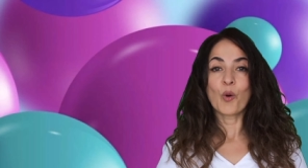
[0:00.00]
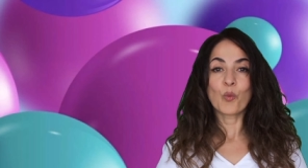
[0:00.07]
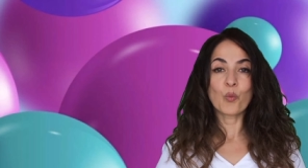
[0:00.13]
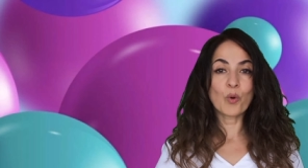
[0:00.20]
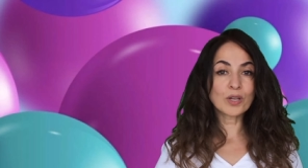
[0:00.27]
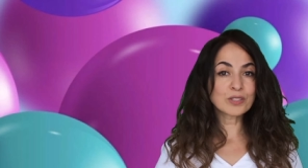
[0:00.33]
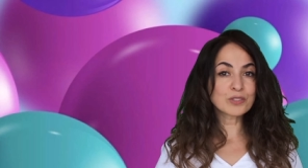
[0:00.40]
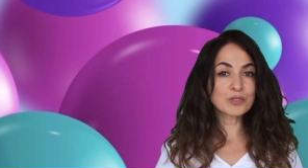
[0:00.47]

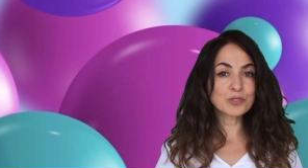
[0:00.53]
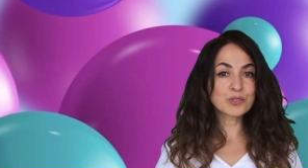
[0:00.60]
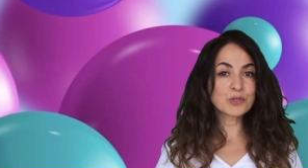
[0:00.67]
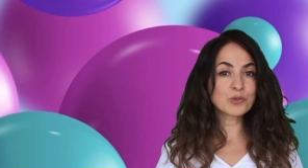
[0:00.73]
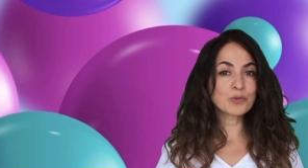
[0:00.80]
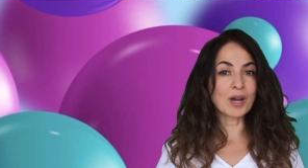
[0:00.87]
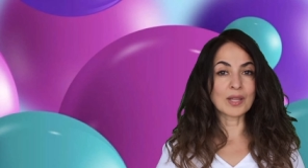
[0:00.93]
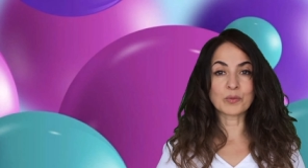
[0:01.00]
what to
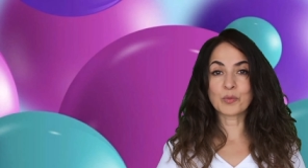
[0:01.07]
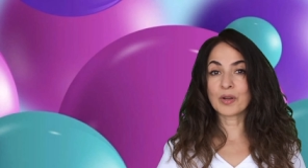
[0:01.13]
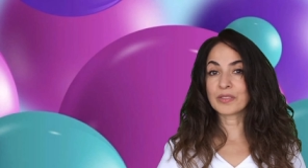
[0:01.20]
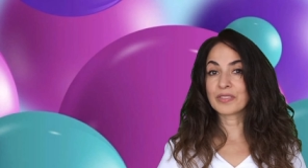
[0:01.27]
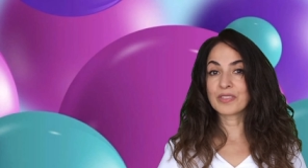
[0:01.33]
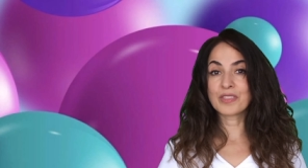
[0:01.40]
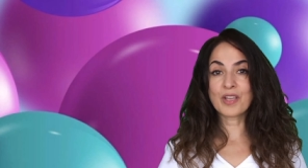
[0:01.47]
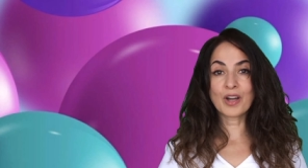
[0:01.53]
do and what
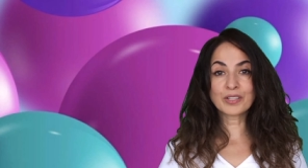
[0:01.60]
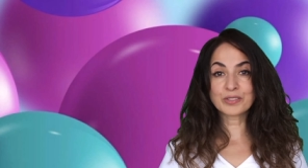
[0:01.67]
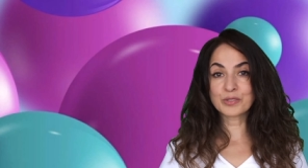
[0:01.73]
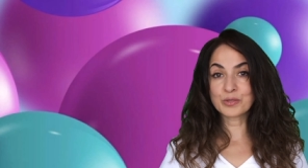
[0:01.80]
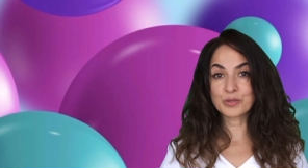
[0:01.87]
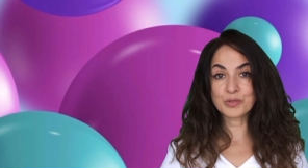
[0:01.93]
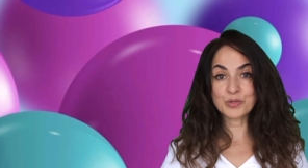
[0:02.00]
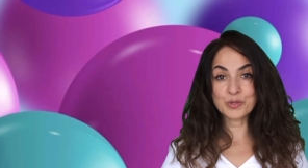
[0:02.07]
not to
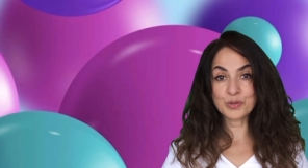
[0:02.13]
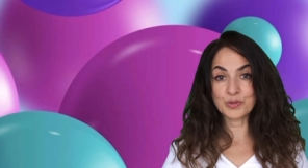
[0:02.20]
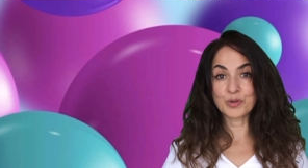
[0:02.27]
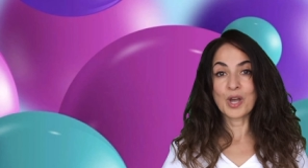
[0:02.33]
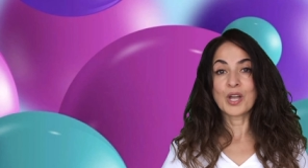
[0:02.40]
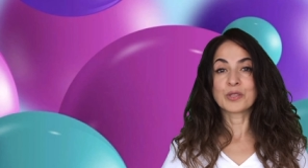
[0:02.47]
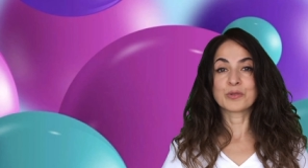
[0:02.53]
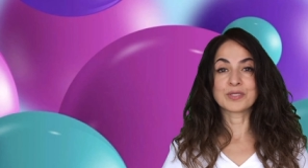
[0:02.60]
do
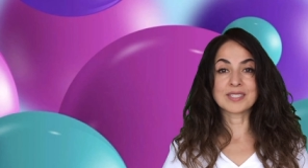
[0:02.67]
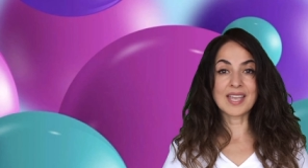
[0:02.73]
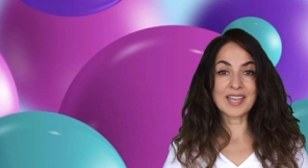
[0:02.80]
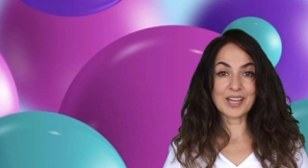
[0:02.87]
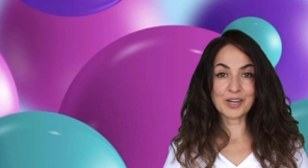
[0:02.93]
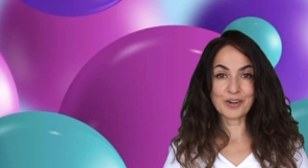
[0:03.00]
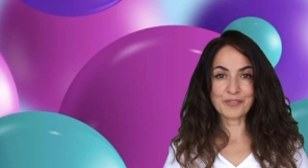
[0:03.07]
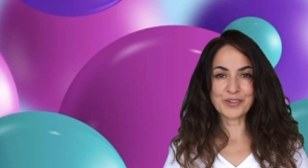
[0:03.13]
to take
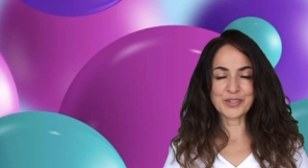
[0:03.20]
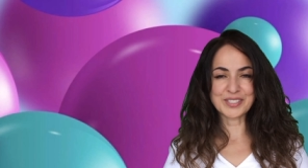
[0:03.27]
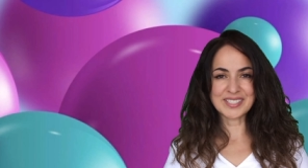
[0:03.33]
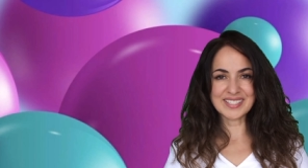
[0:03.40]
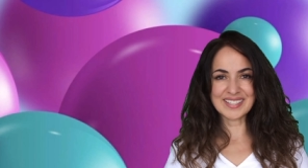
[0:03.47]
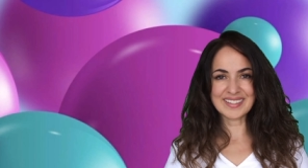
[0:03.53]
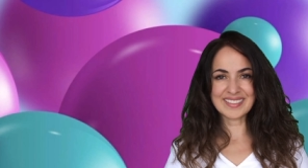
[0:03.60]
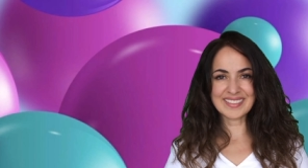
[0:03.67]
care of your
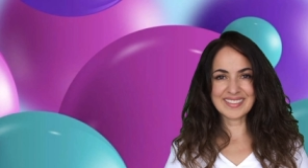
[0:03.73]
teeth.